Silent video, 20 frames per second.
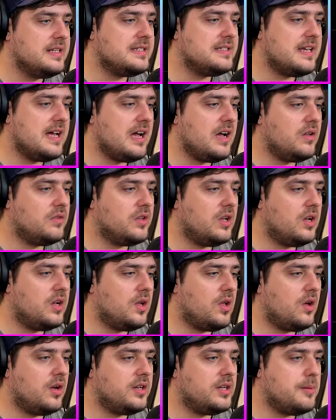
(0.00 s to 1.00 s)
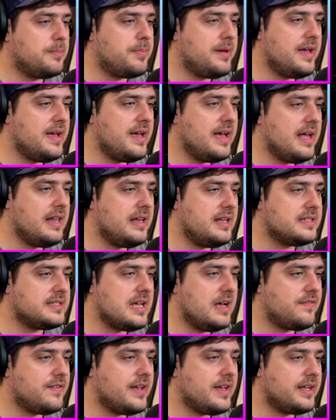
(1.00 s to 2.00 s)
down the line a bit, and let's
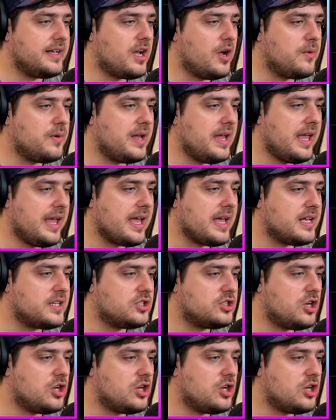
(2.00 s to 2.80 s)
have it go here.